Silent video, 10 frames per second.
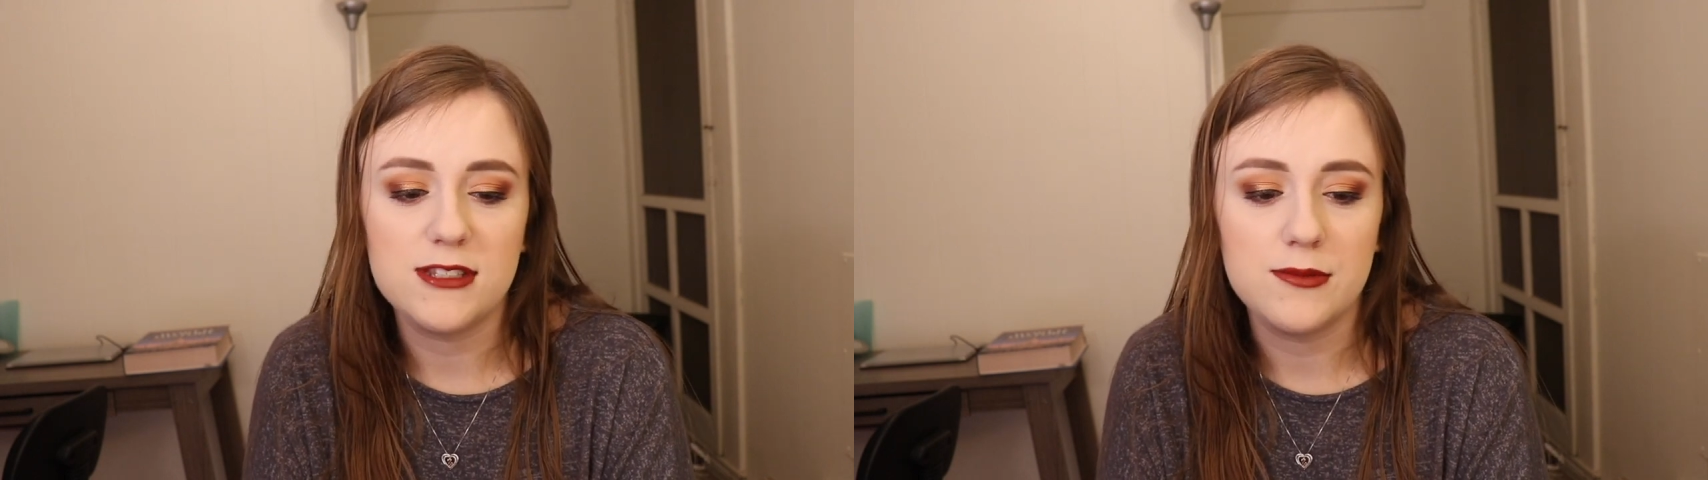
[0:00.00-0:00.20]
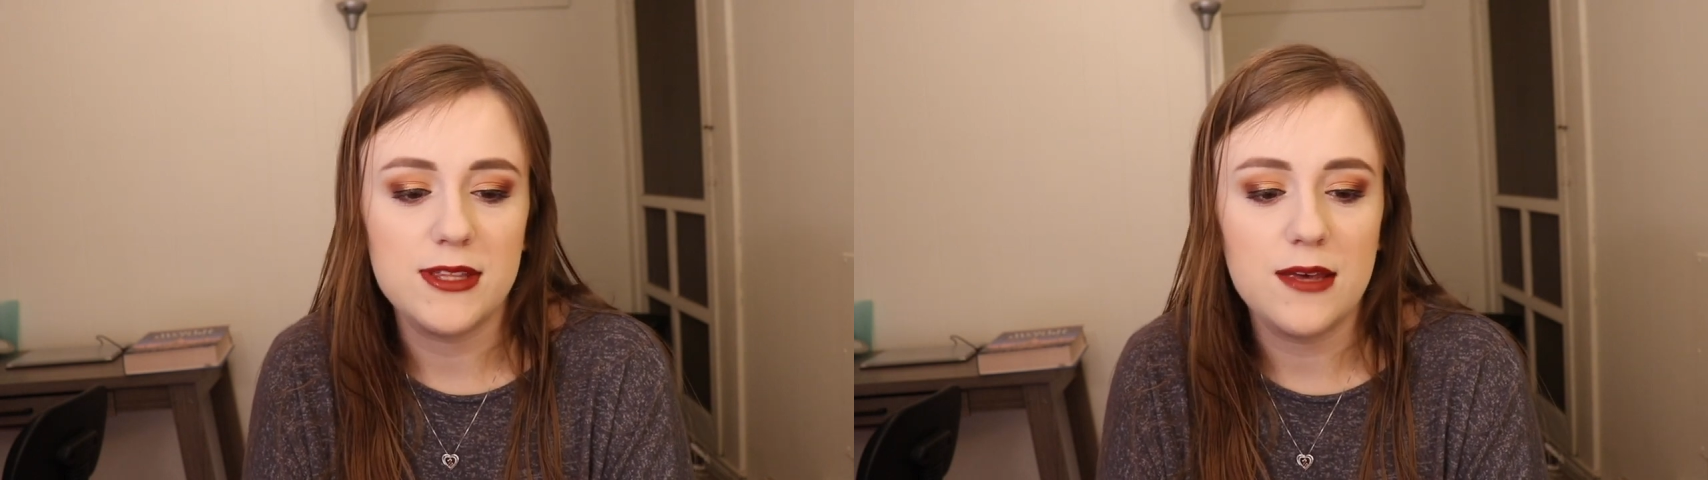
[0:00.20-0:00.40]

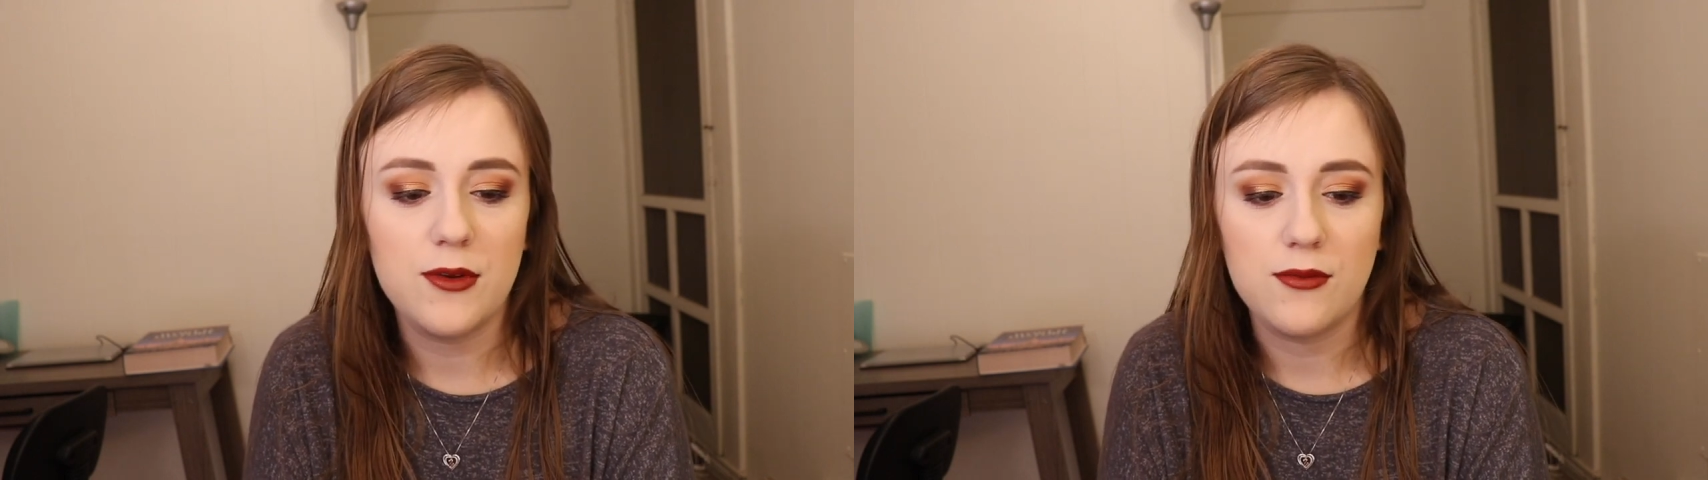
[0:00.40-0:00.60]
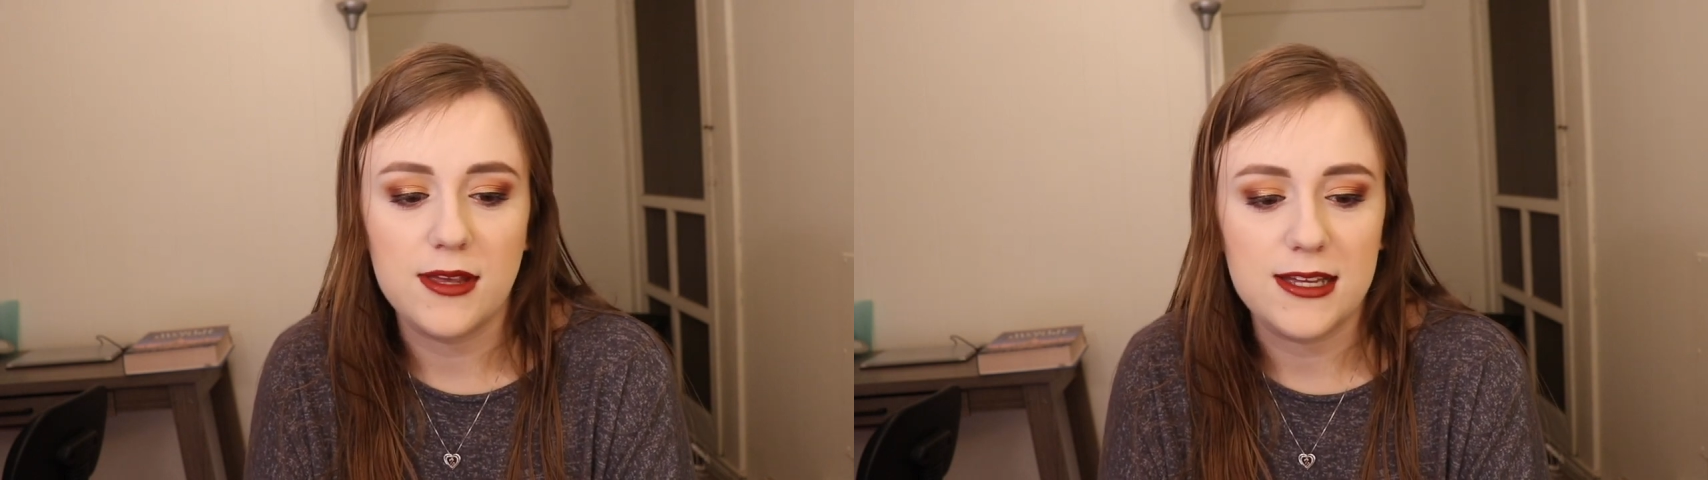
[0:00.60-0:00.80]
some of
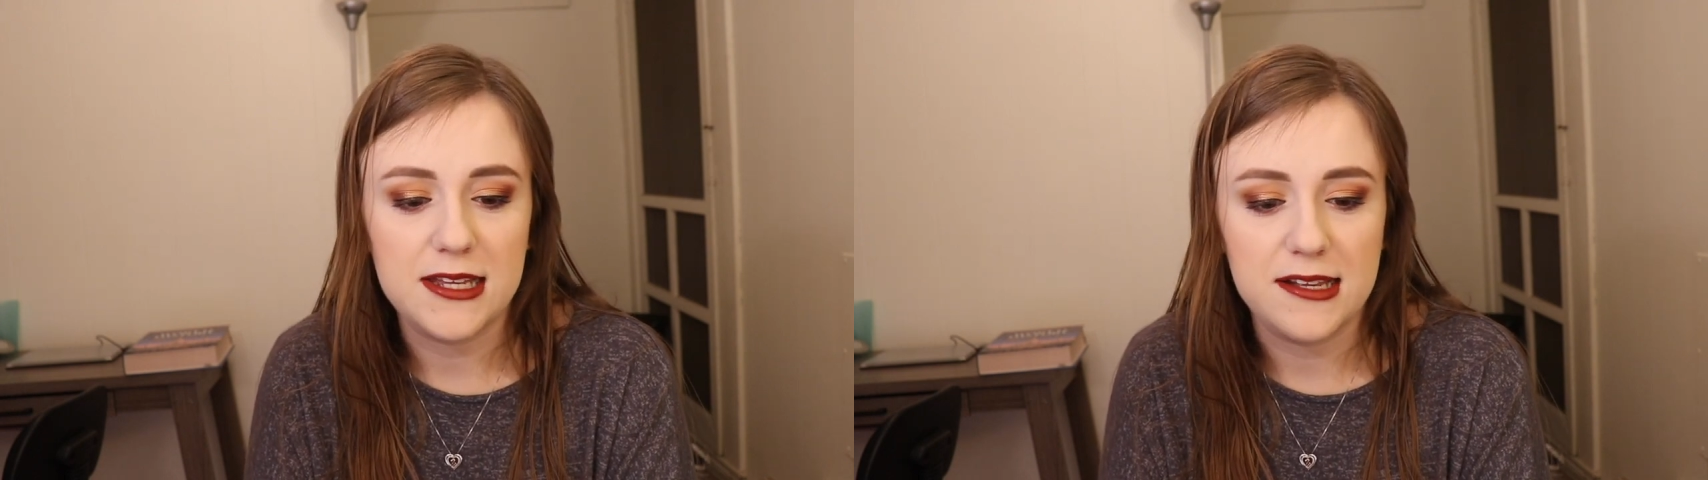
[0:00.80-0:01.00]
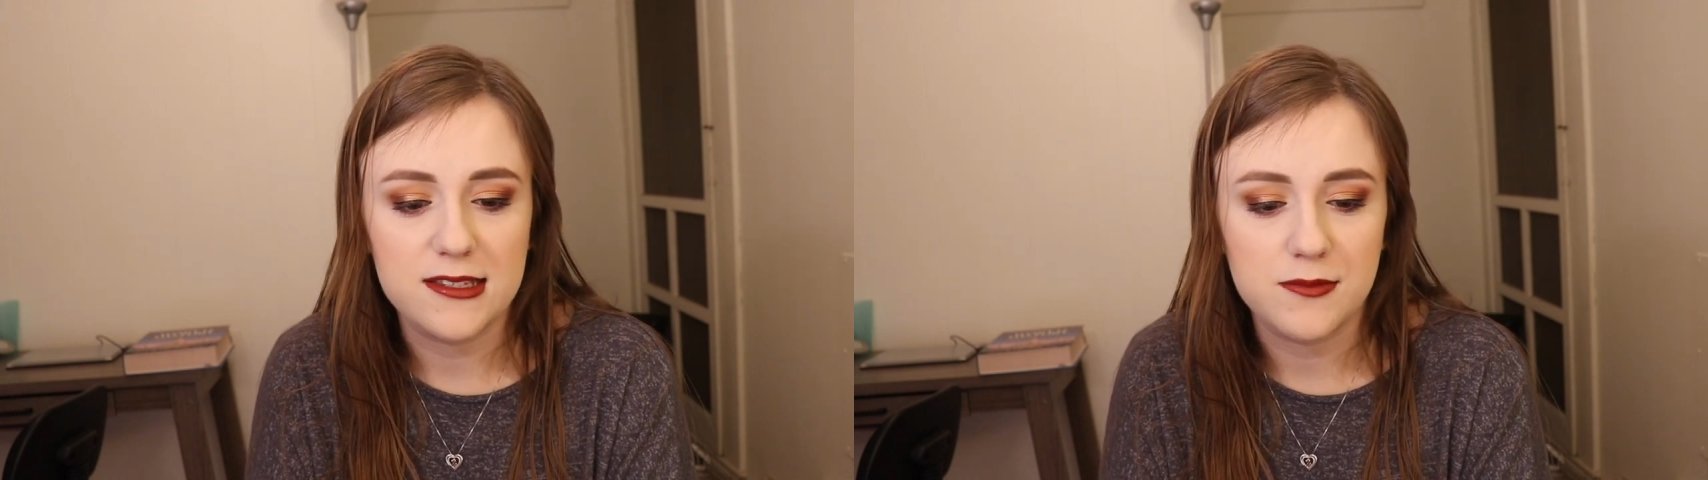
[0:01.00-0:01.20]
them, it really
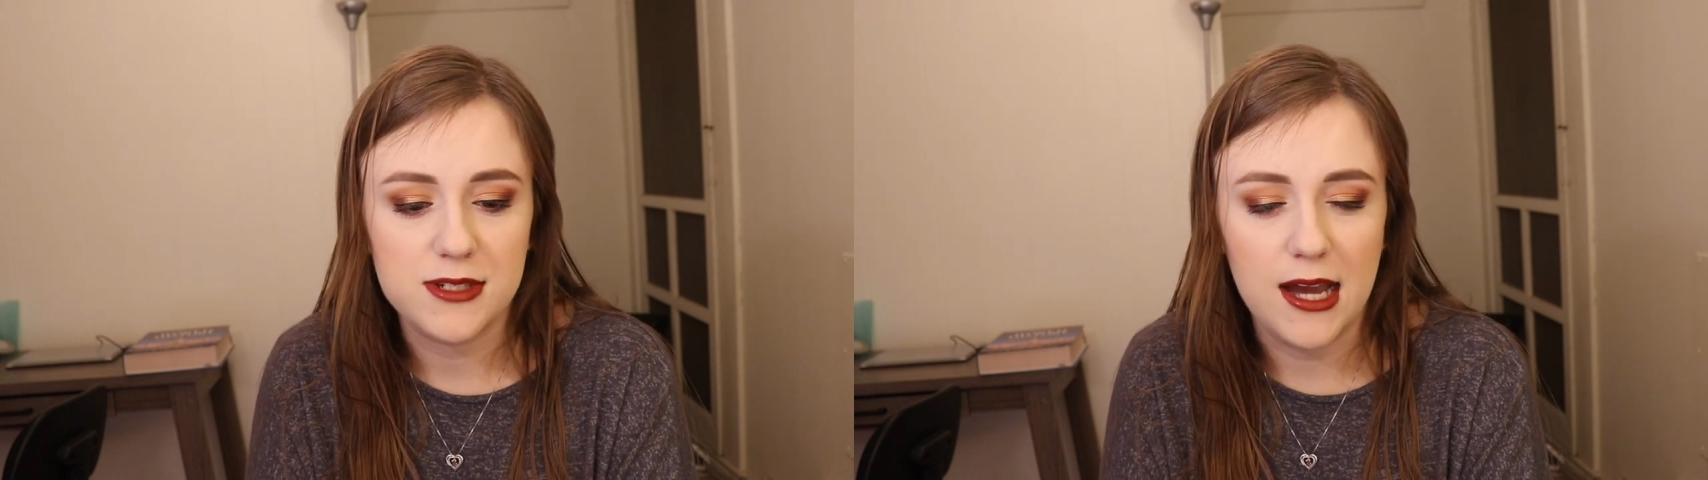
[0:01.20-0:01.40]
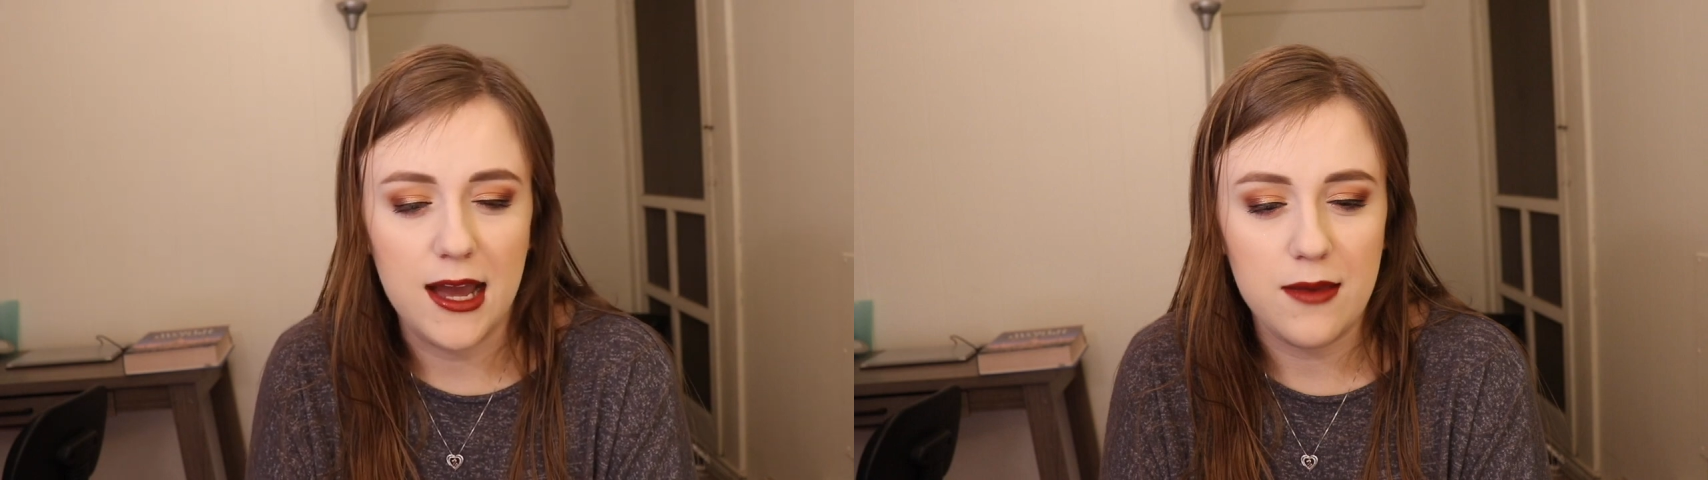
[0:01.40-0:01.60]
takes
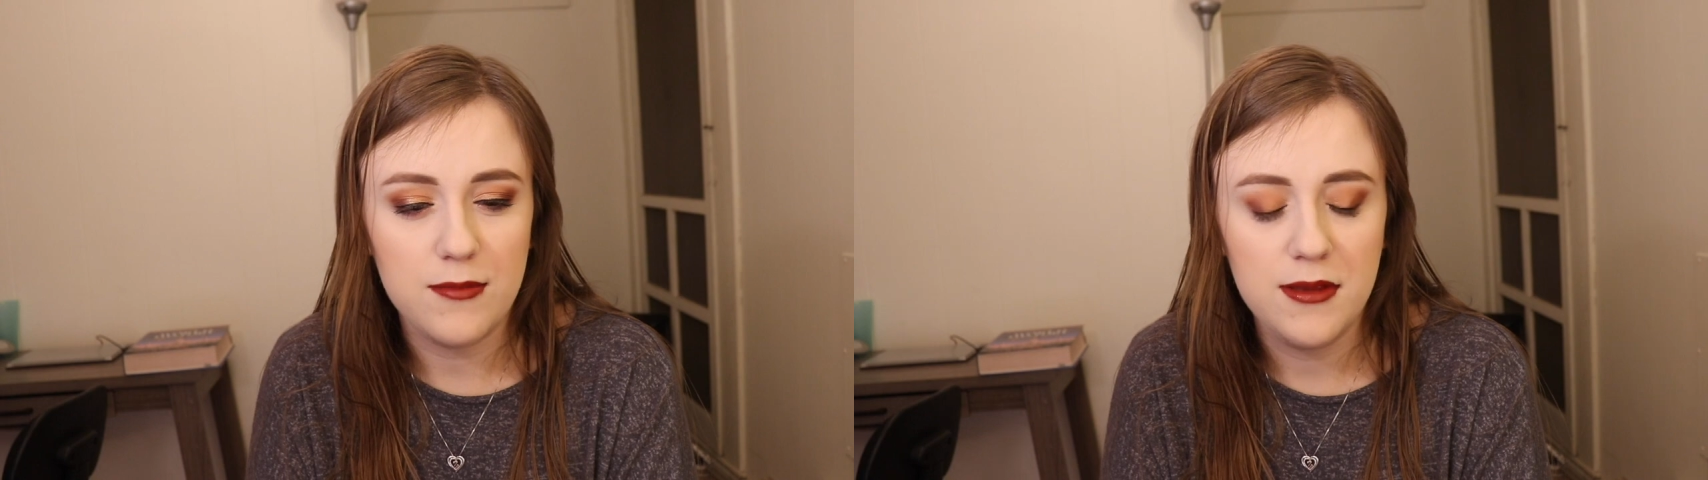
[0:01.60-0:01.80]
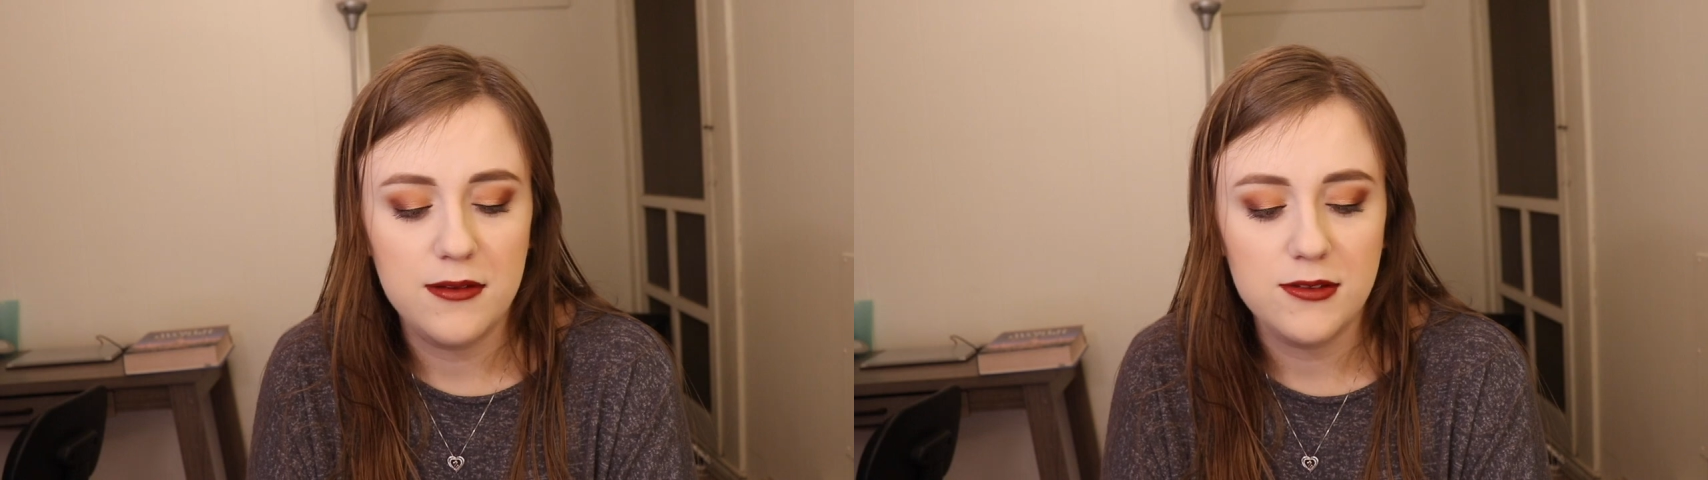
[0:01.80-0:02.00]
some
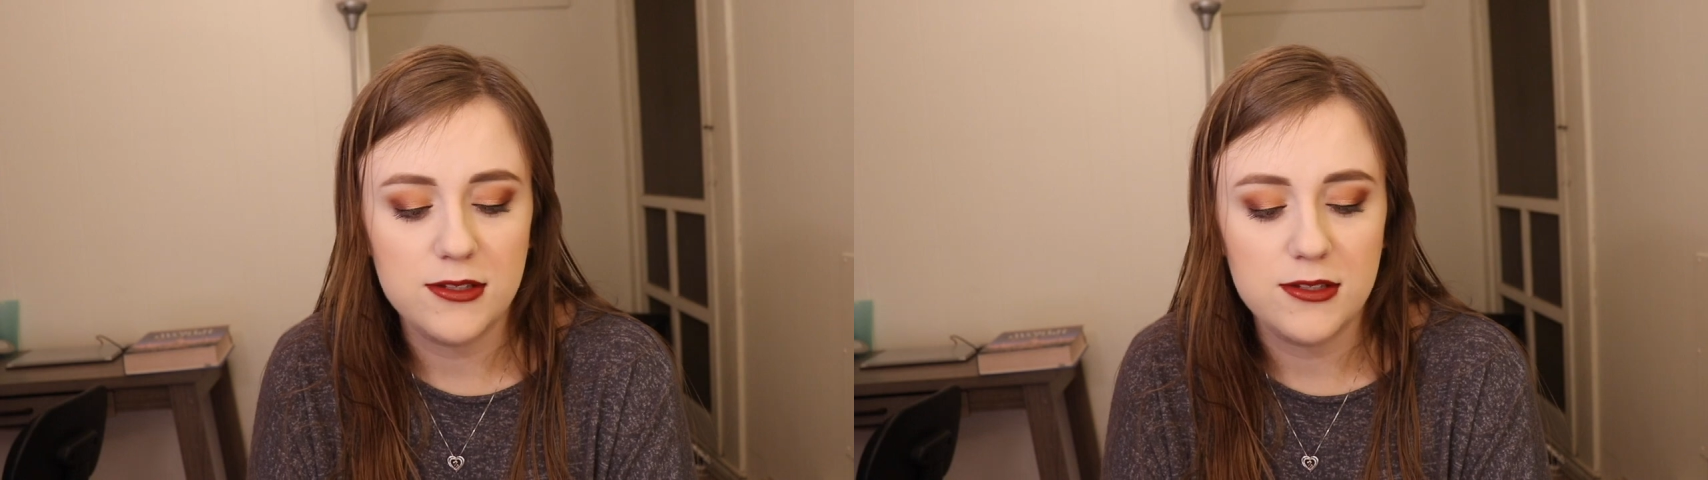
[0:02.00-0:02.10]
time.